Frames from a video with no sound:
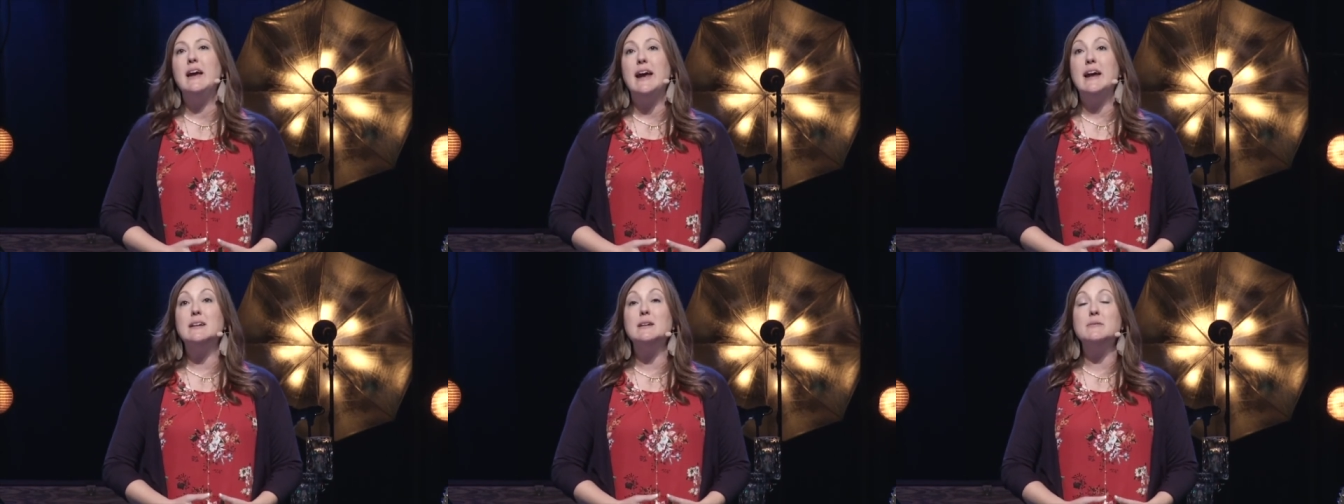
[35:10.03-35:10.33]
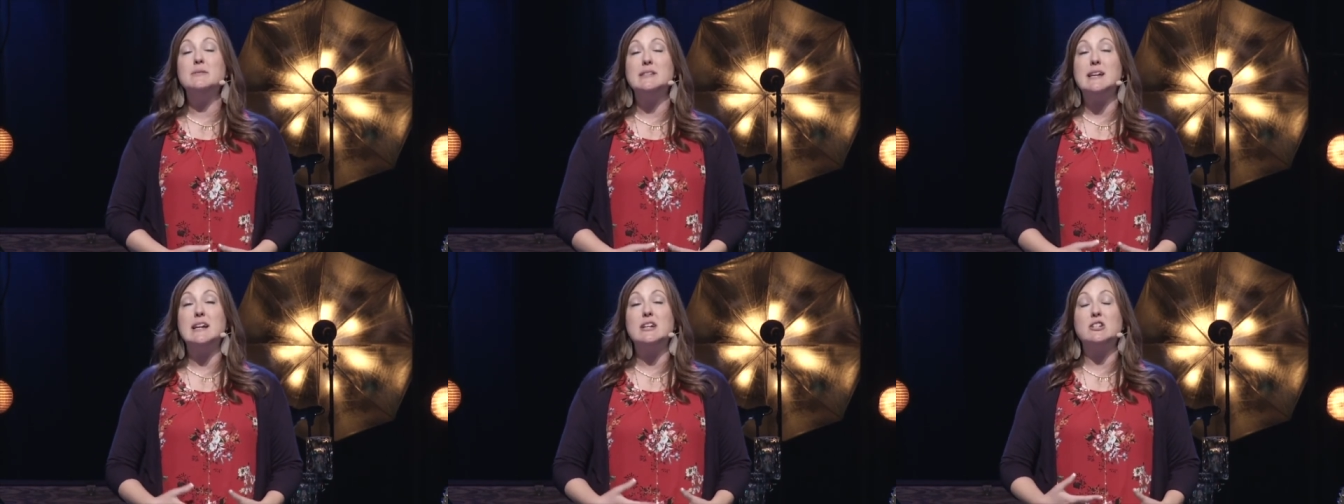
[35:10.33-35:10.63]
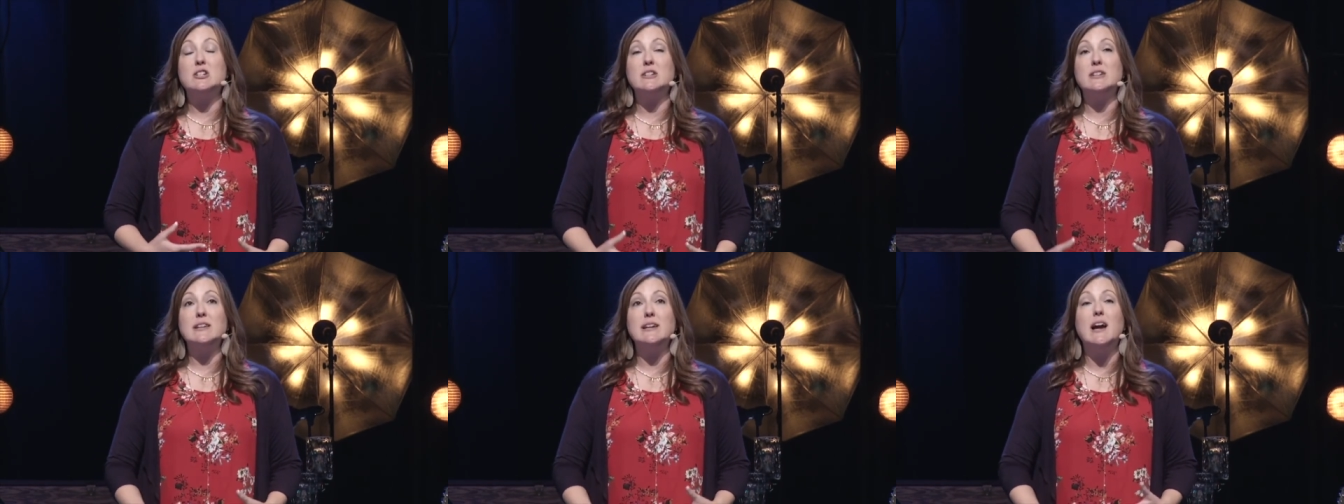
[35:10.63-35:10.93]
and I was
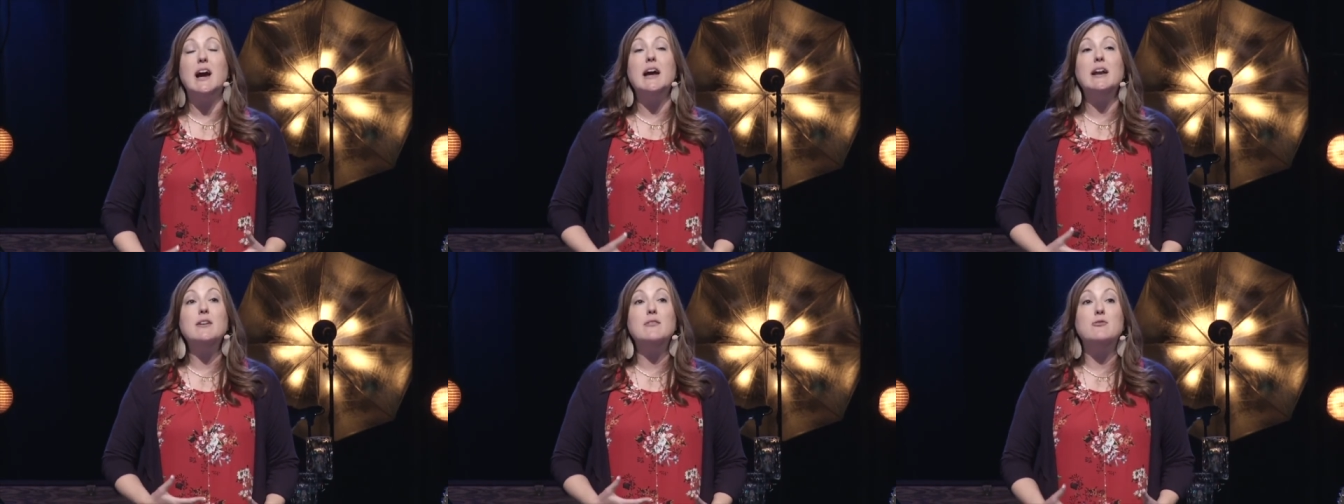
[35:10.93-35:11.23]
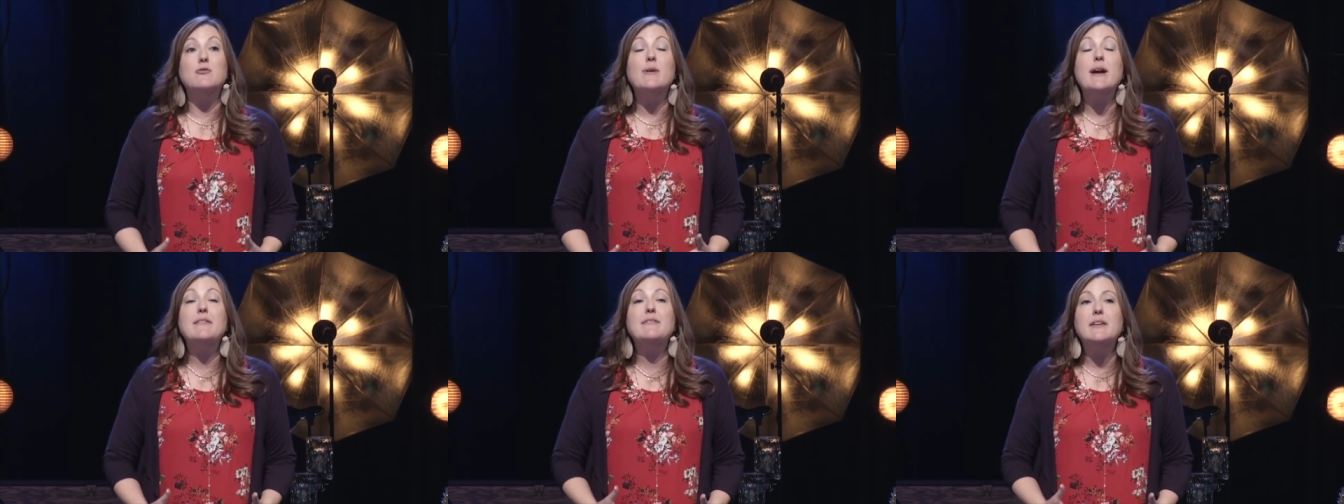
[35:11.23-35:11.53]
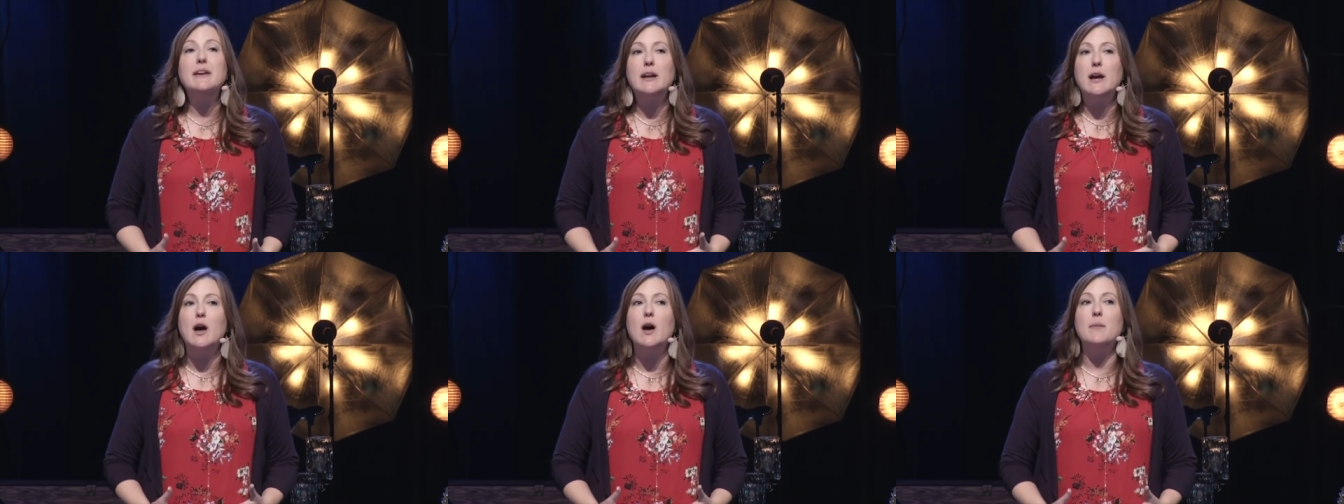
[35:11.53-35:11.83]
actually kind of
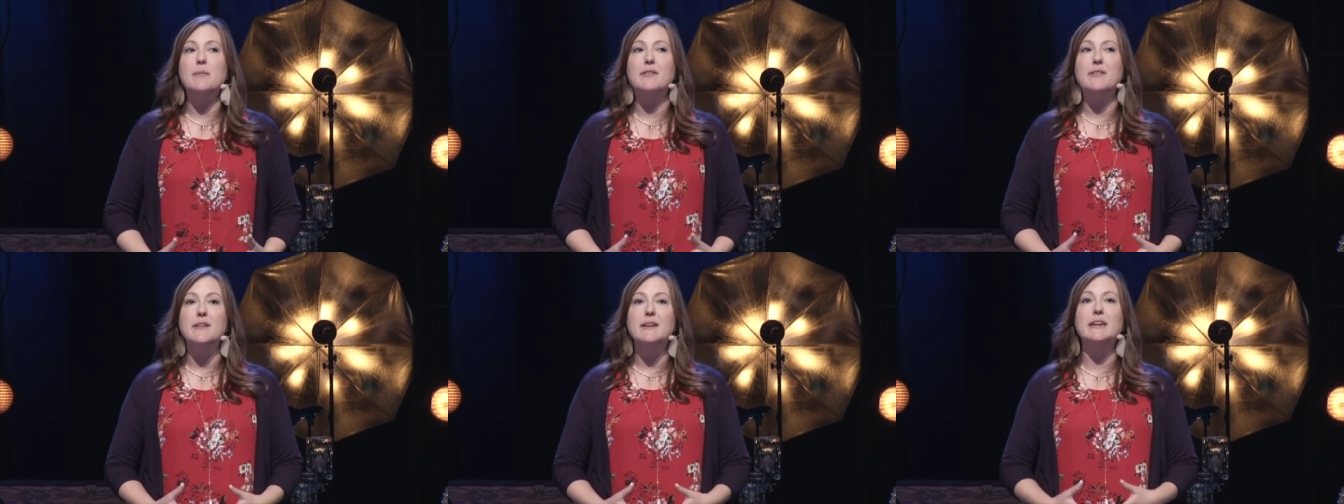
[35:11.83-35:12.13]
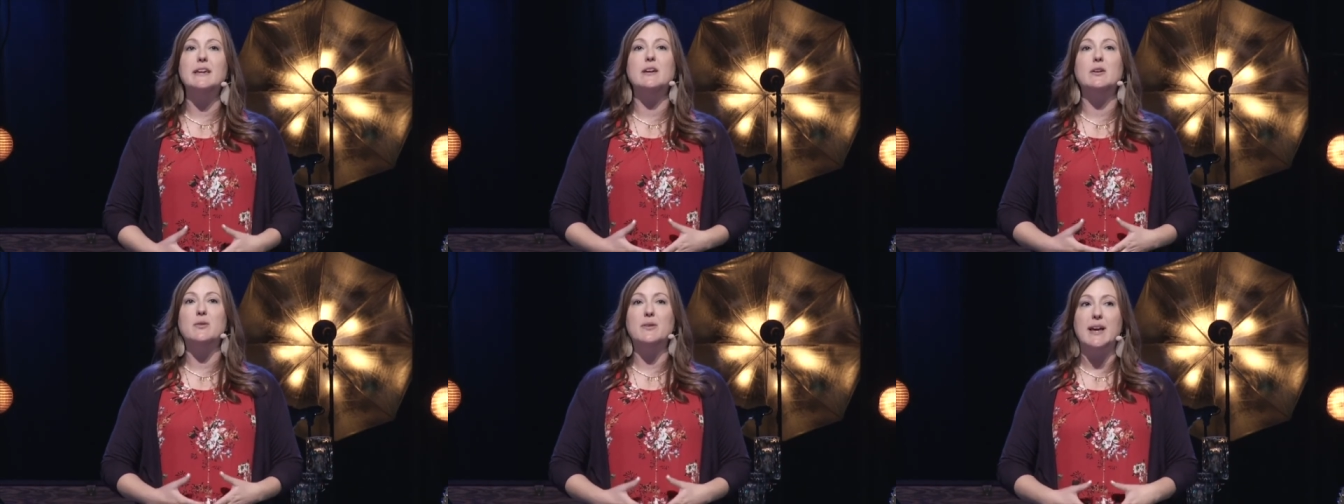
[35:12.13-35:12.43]
revving up, thinking,